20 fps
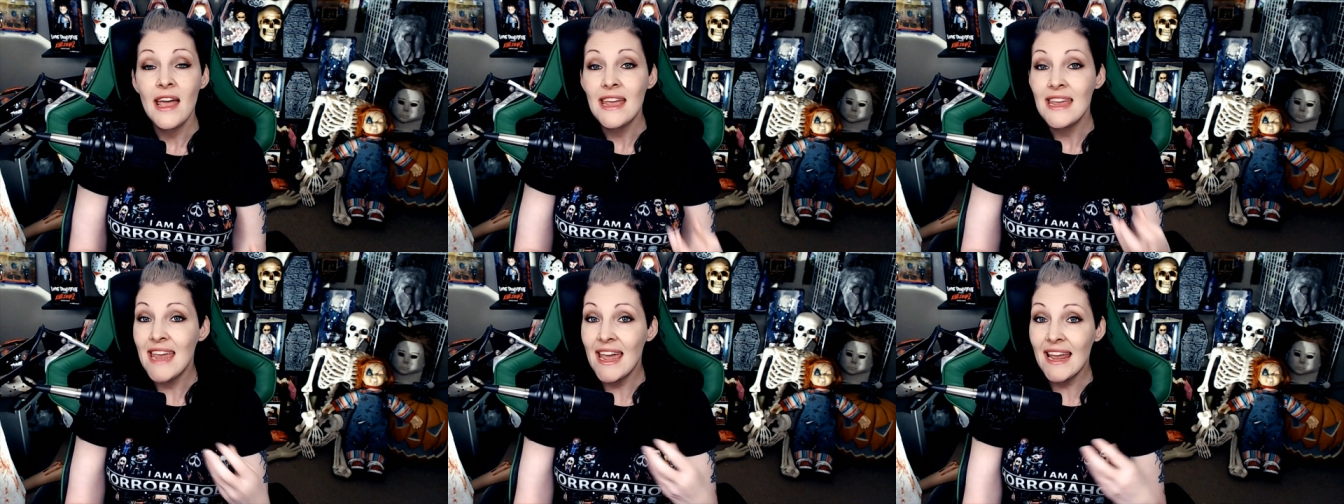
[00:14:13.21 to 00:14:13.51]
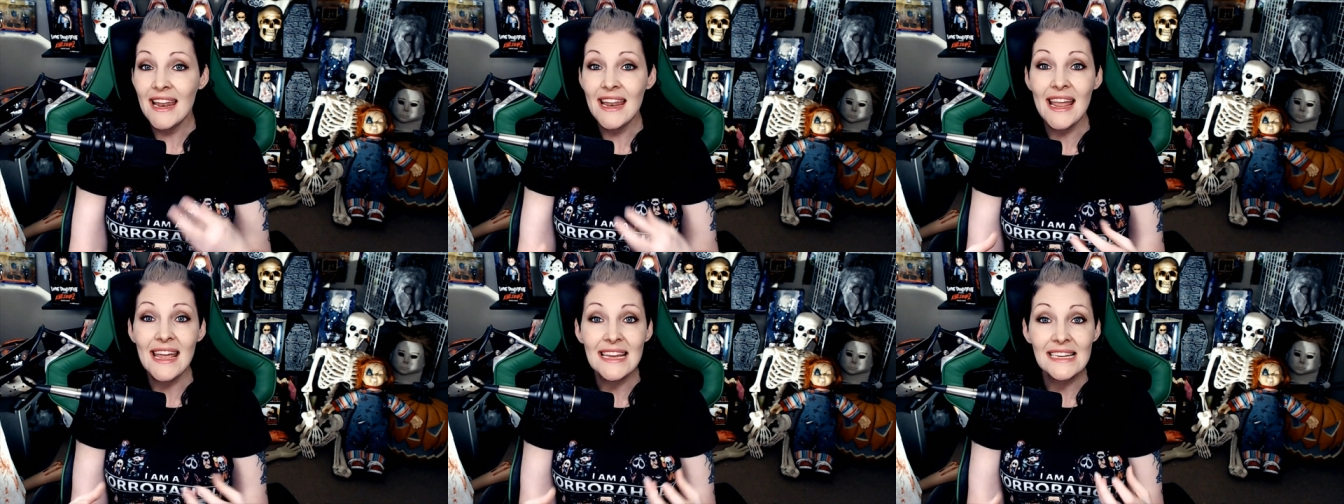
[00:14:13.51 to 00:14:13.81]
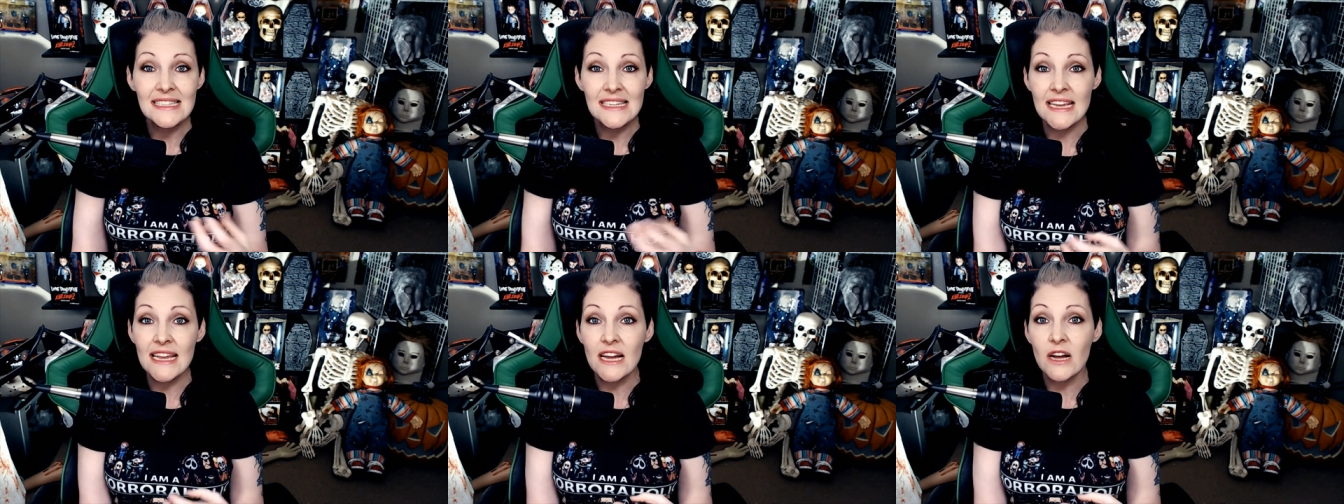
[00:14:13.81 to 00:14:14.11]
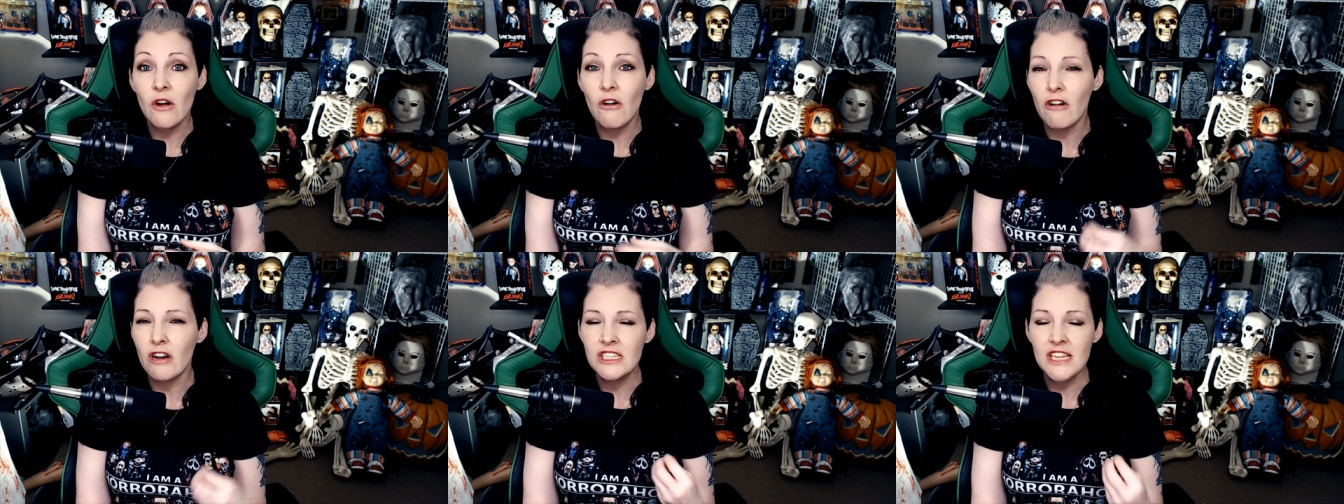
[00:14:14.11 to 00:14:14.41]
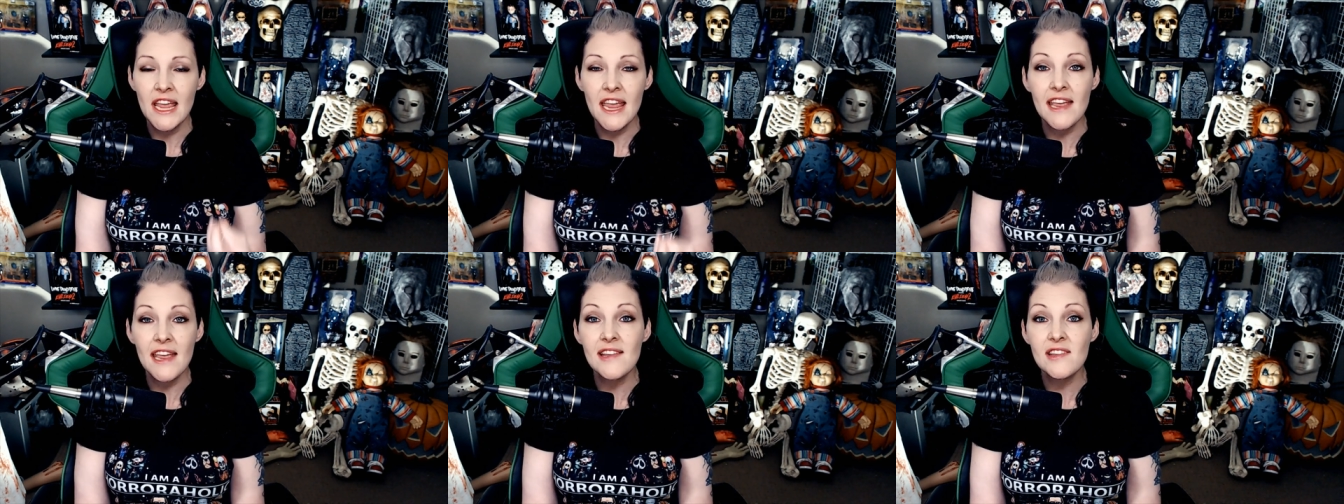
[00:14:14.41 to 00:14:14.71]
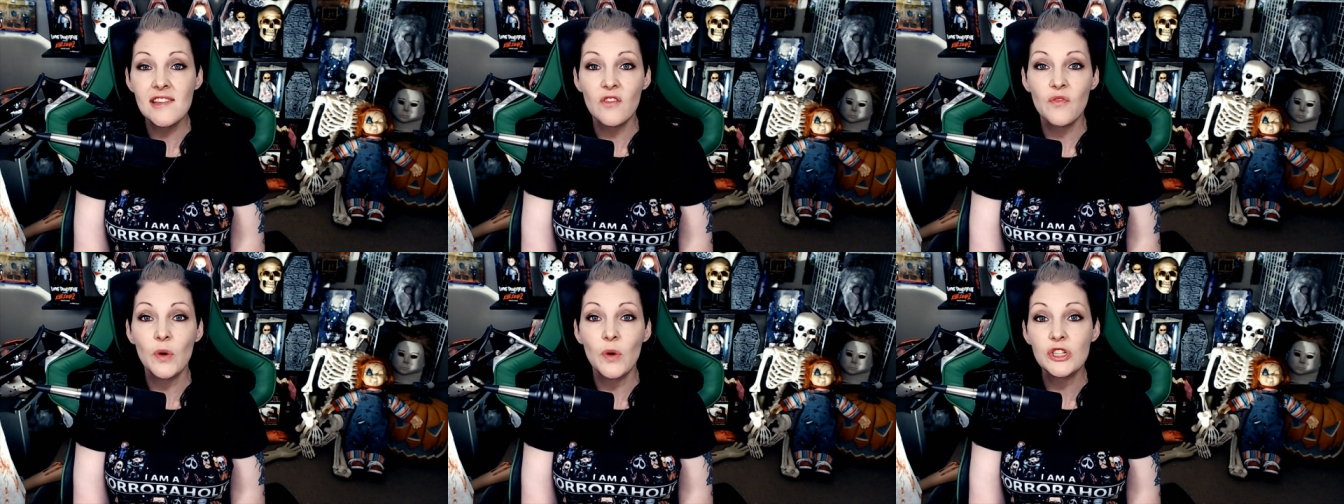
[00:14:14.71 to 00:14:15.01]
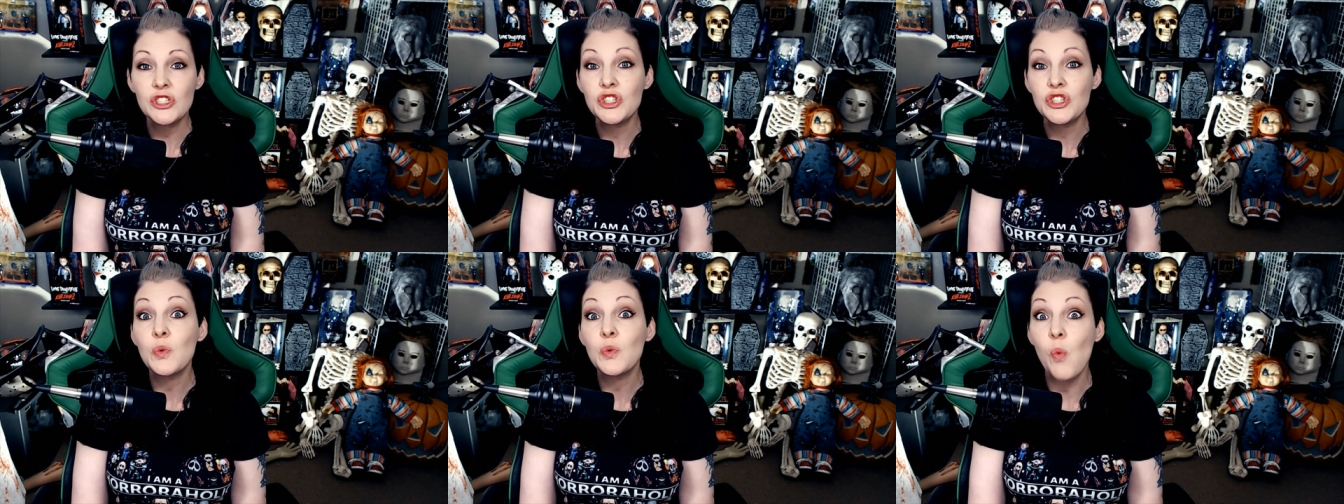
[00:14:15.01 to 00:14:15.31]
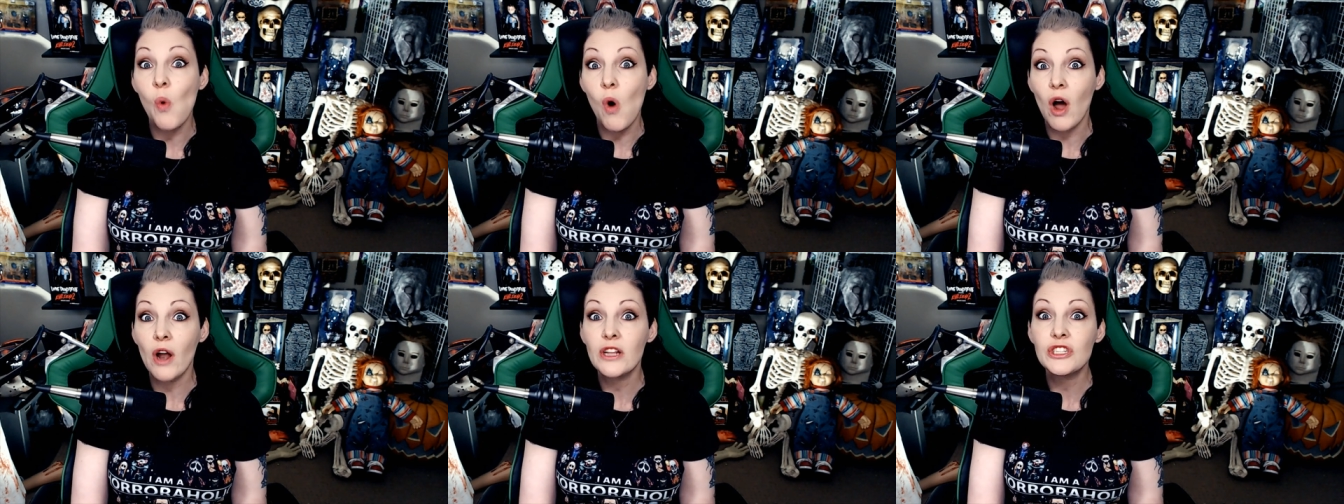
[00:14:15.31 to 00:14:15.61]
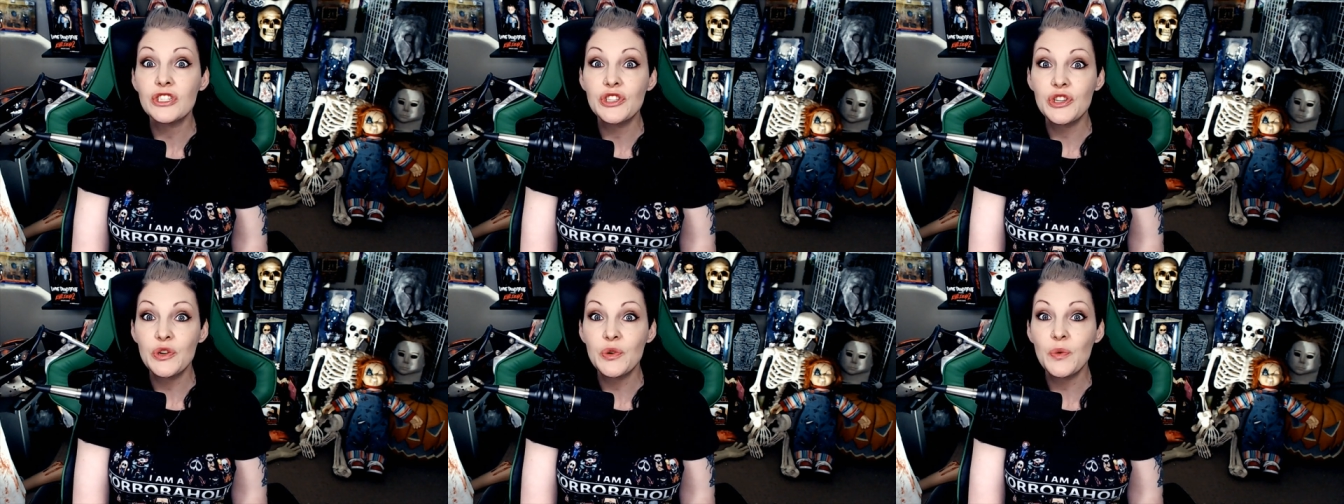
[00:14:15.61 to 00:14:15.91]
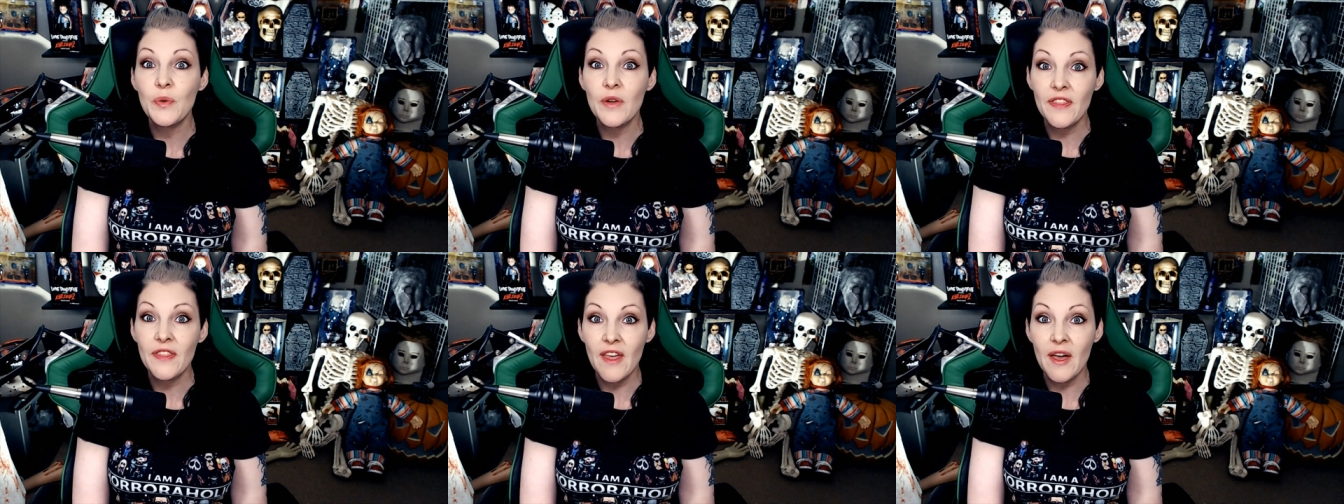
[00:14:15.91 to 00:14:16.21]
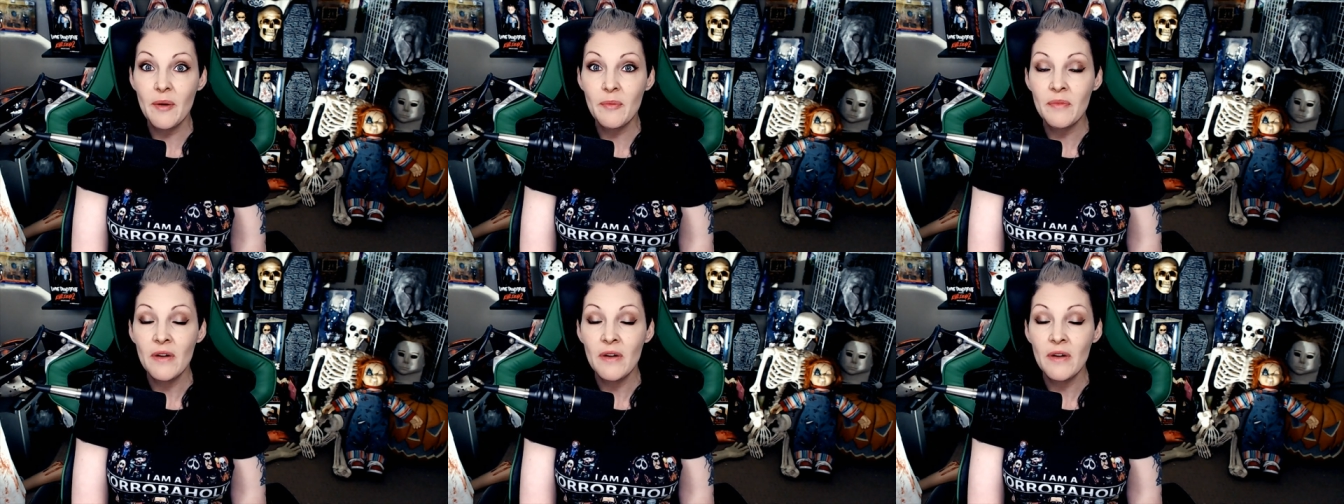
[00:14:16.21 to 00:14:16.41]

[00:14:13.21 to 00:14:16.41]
get an idea or a taste of what you want to do with them.